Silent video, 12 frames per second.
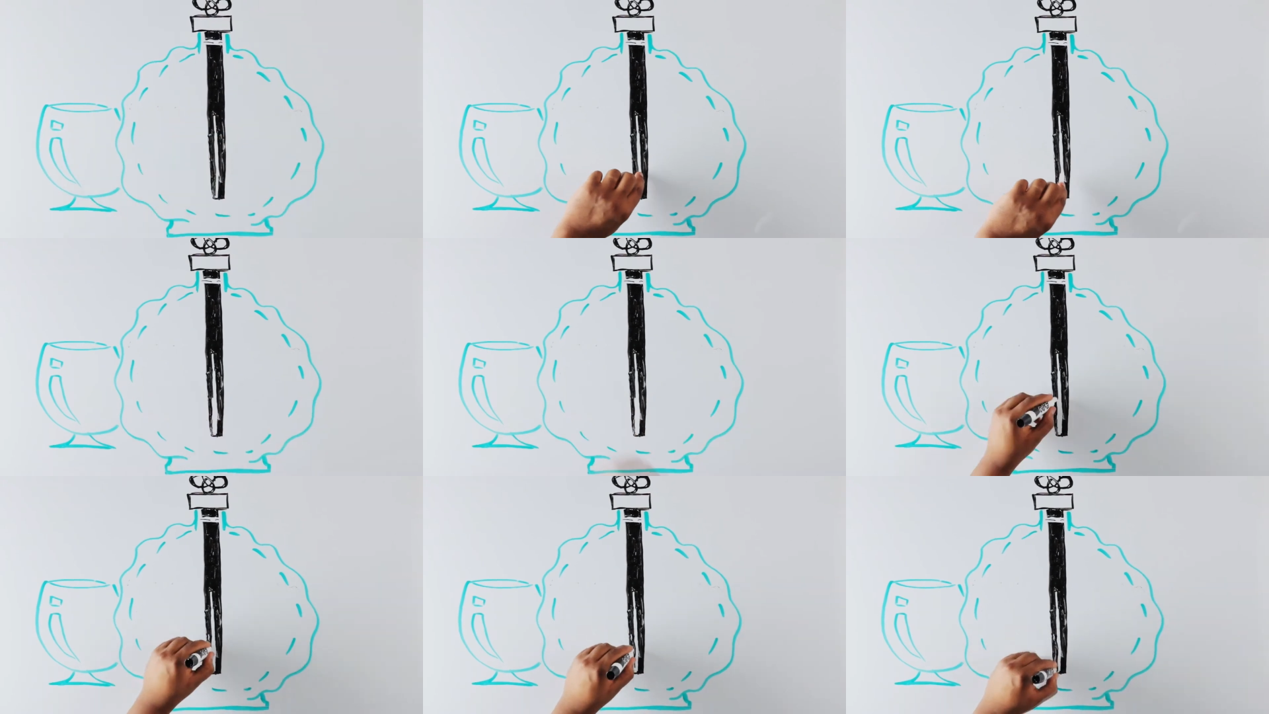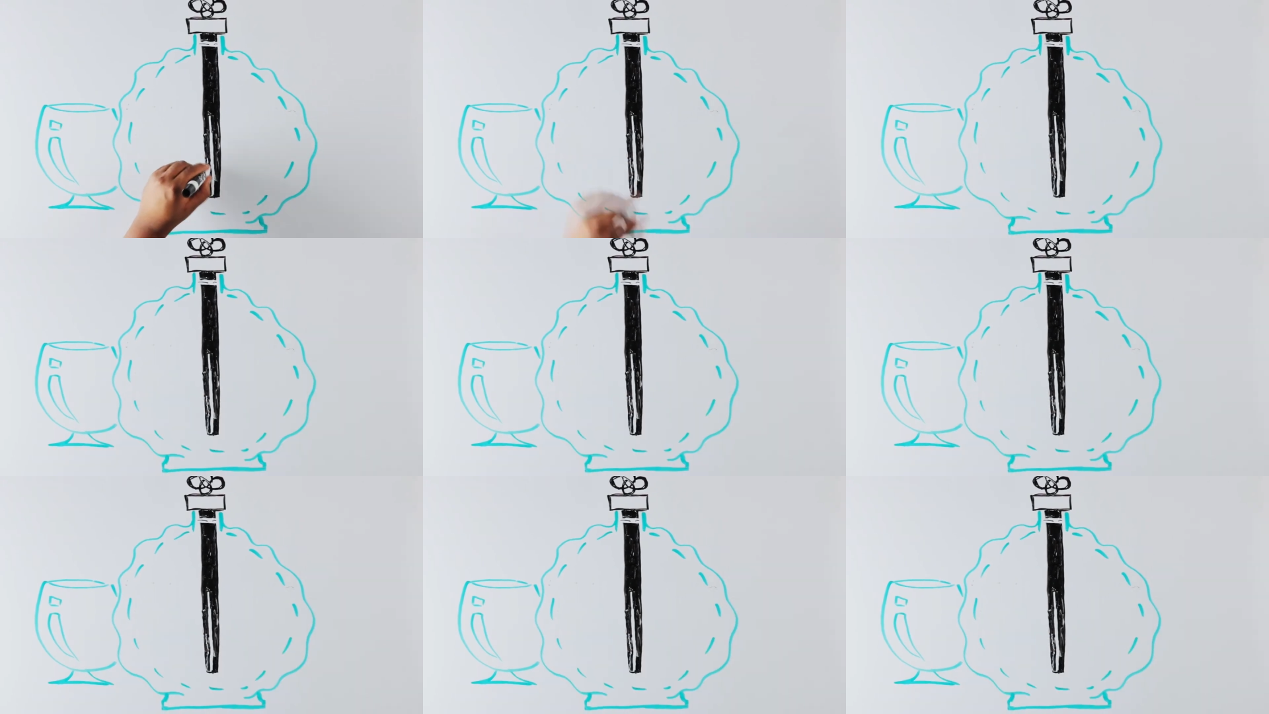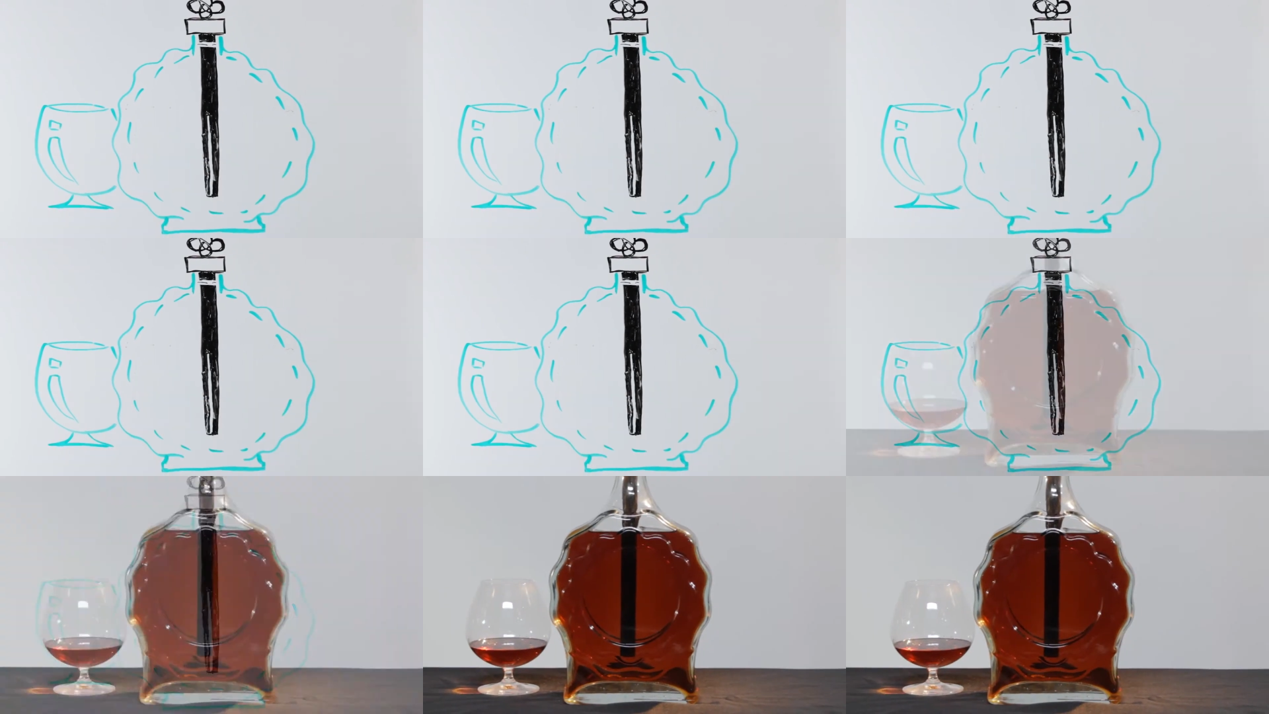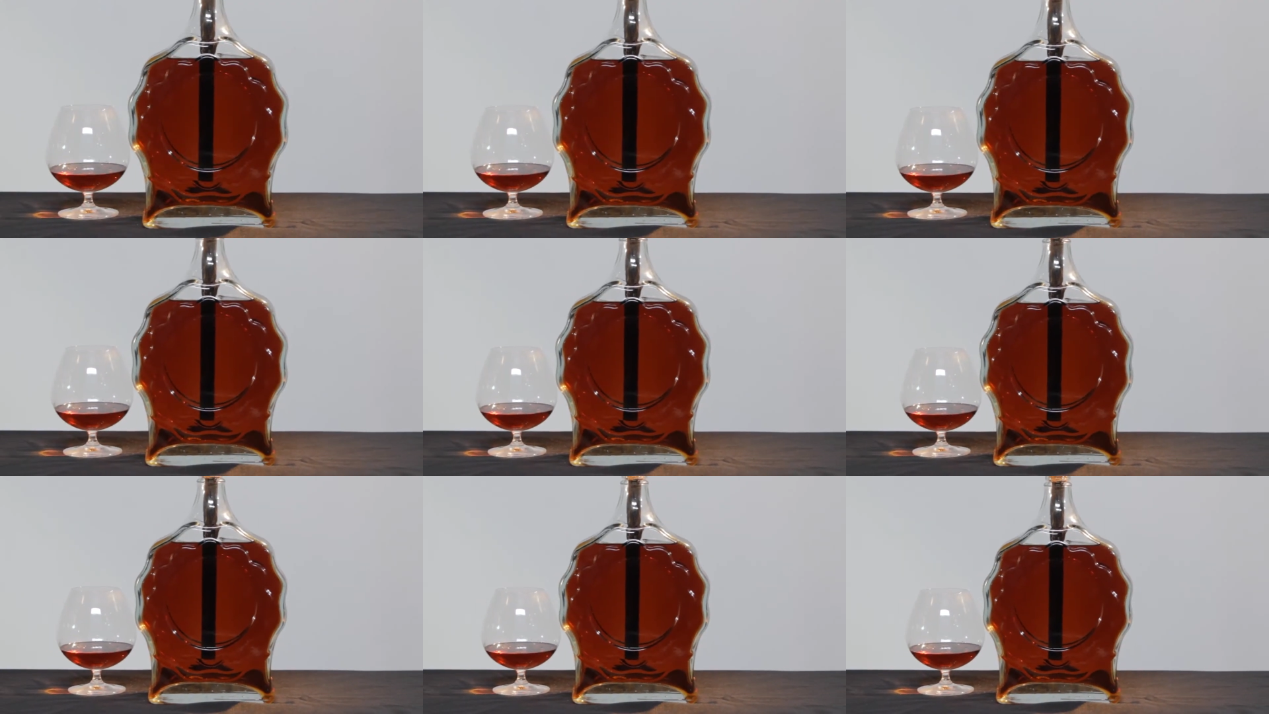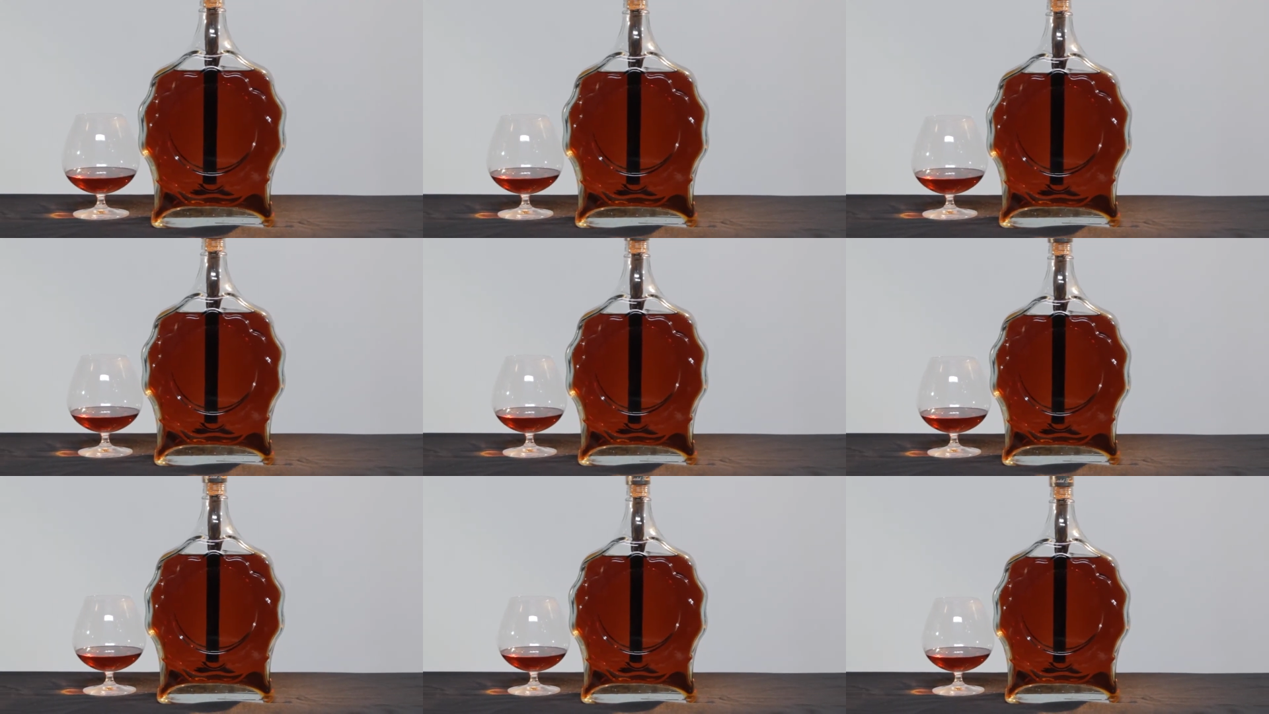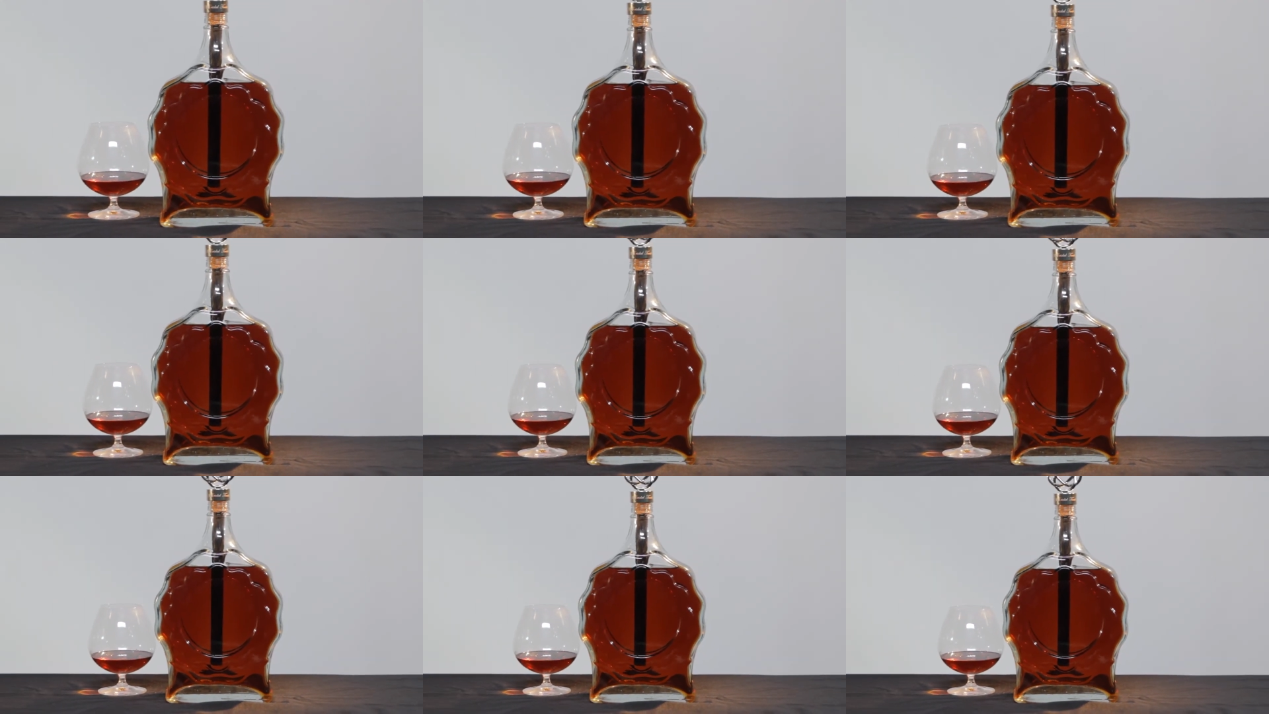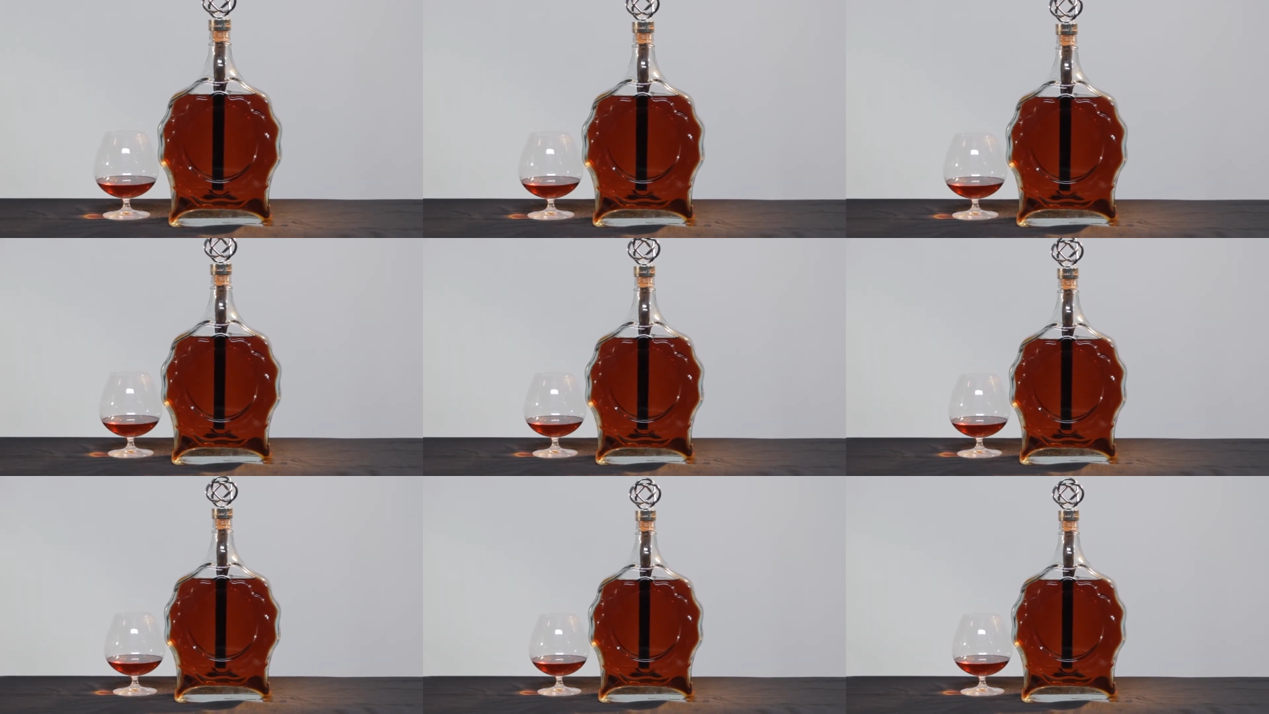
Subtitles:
(no speaker visible)